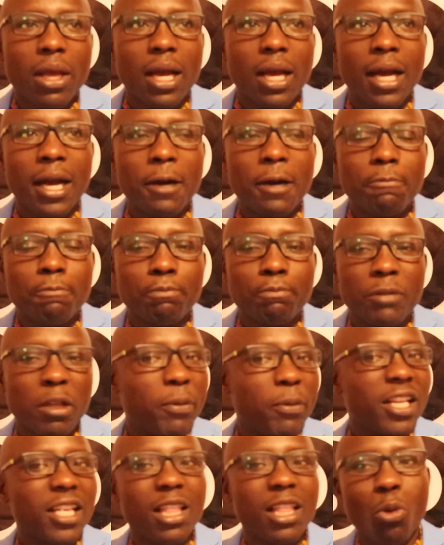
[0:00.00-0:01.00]
the
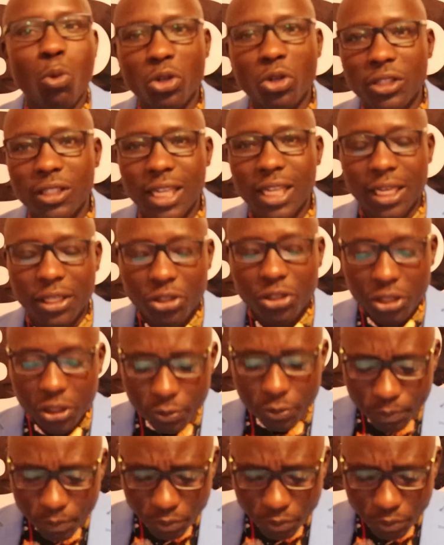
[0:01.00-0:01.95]
budget that was set,